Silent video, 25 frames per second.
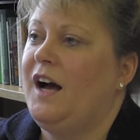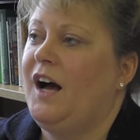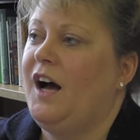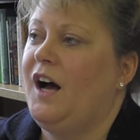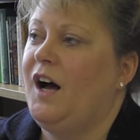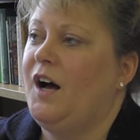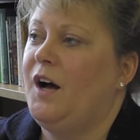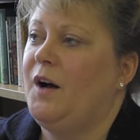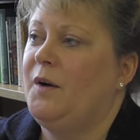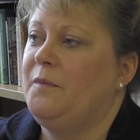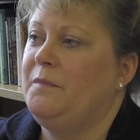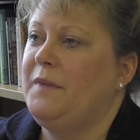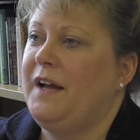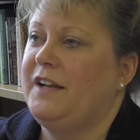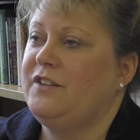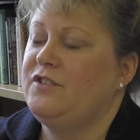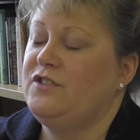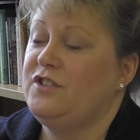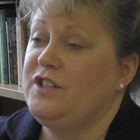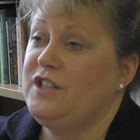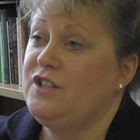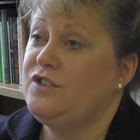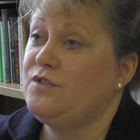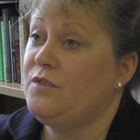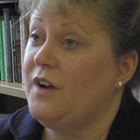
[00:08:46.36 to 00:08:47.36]
and
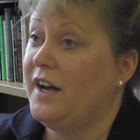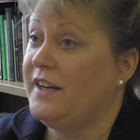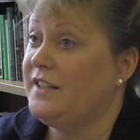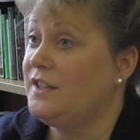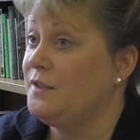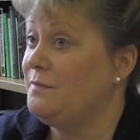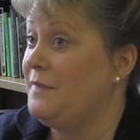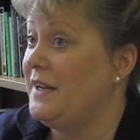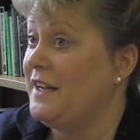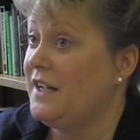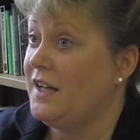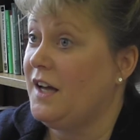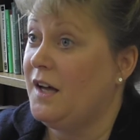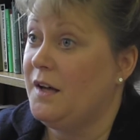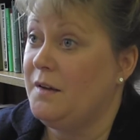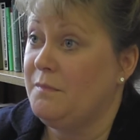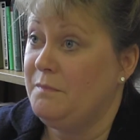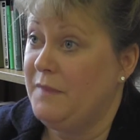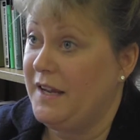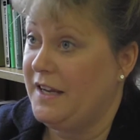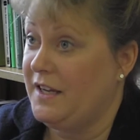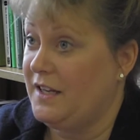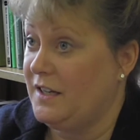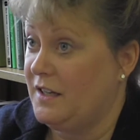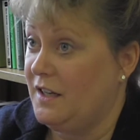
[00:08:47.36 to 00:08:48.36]
she tried to
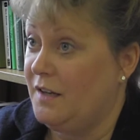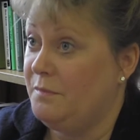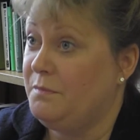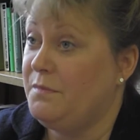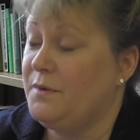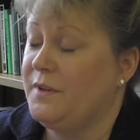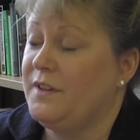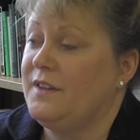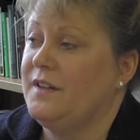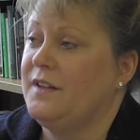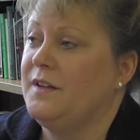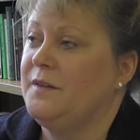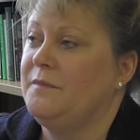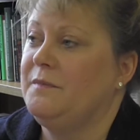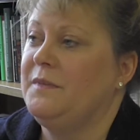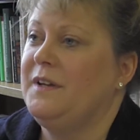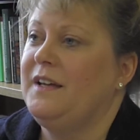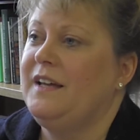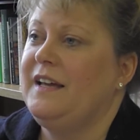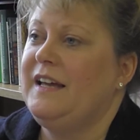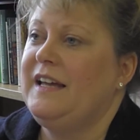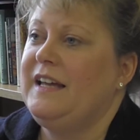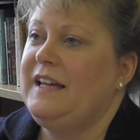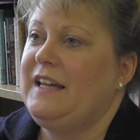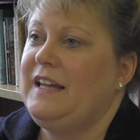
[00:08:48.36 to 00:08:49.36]
make it up with him,
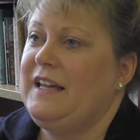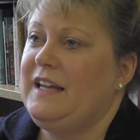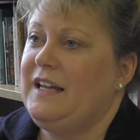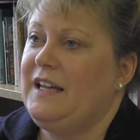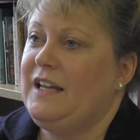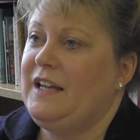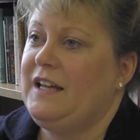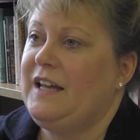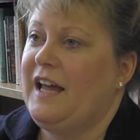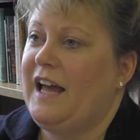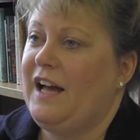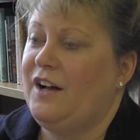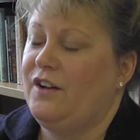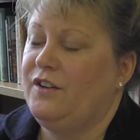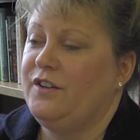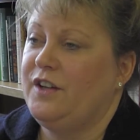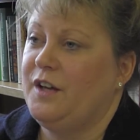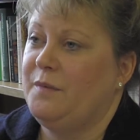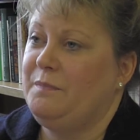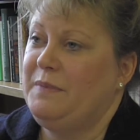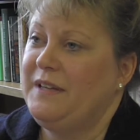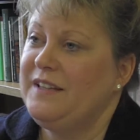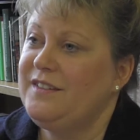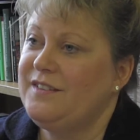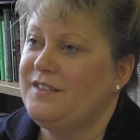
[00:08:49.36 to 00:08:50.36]
he held
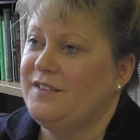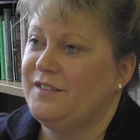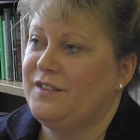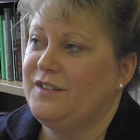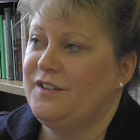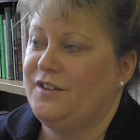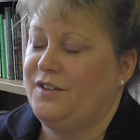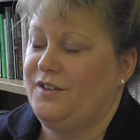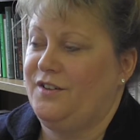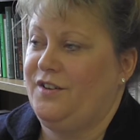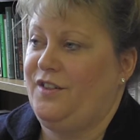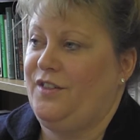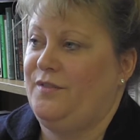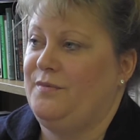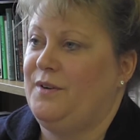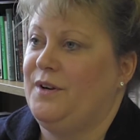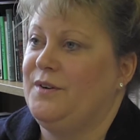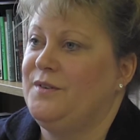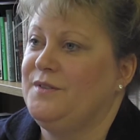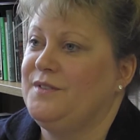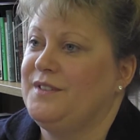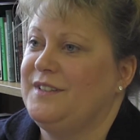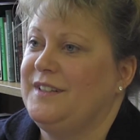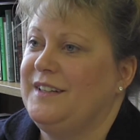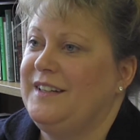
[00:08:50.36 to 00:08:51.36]
a pistol to her
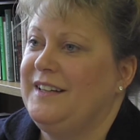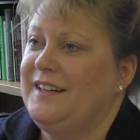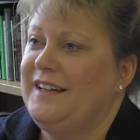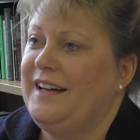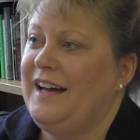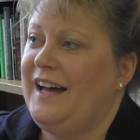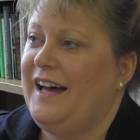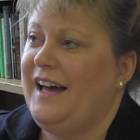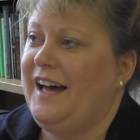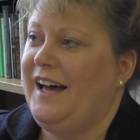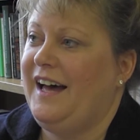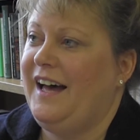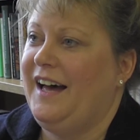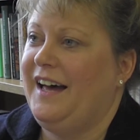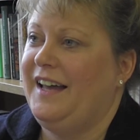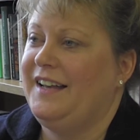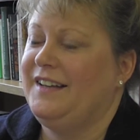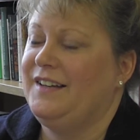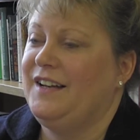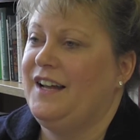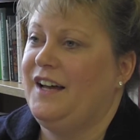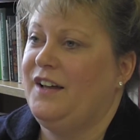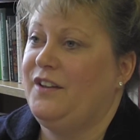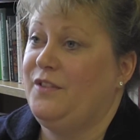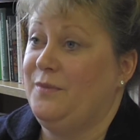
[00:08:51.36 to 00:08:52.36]
throat
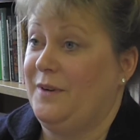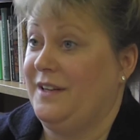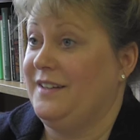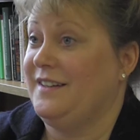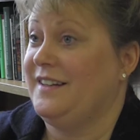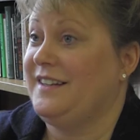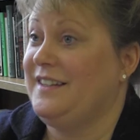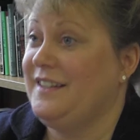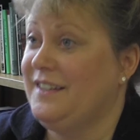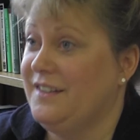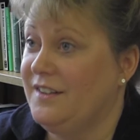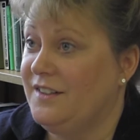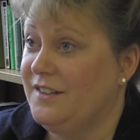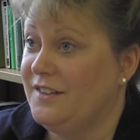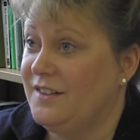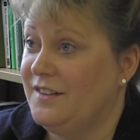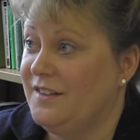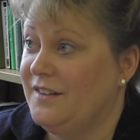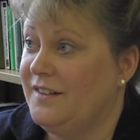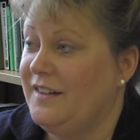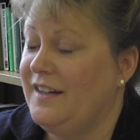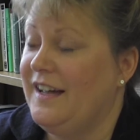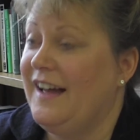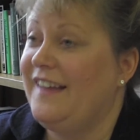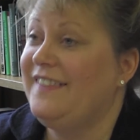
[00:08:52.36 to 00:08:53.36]
and threatened to kill
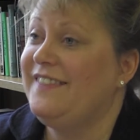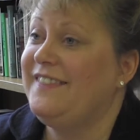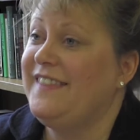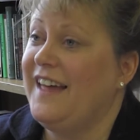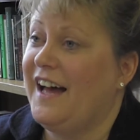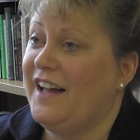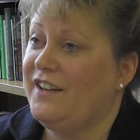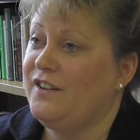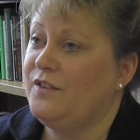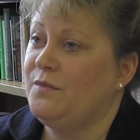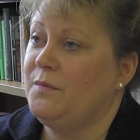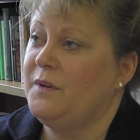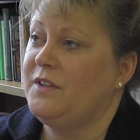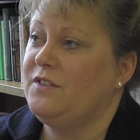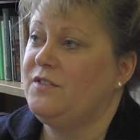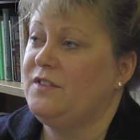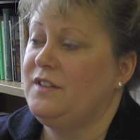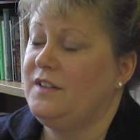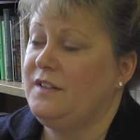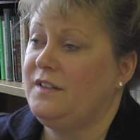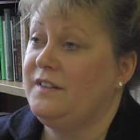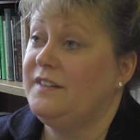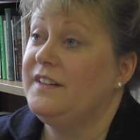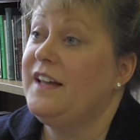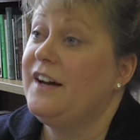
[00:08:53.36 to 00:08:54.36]
her. And that's when
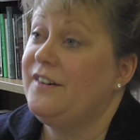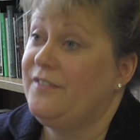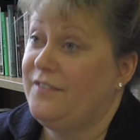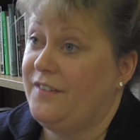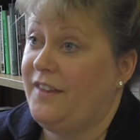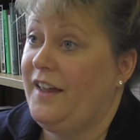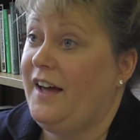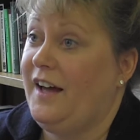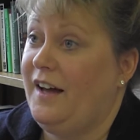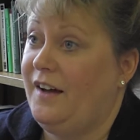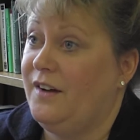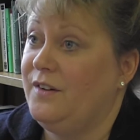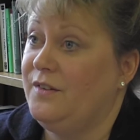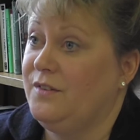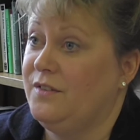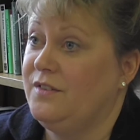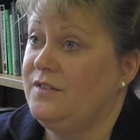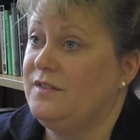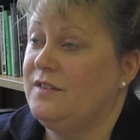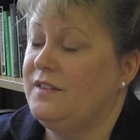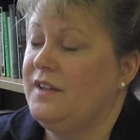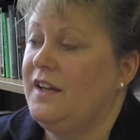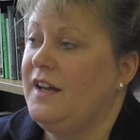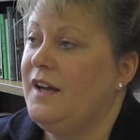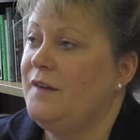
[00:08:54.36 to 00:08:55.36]
she left the
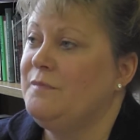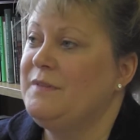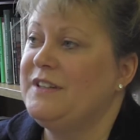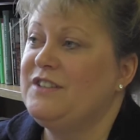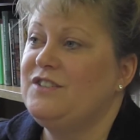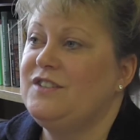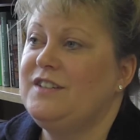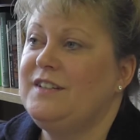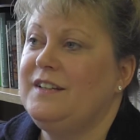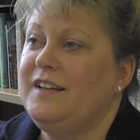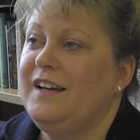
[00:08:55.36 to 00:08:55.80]
house. But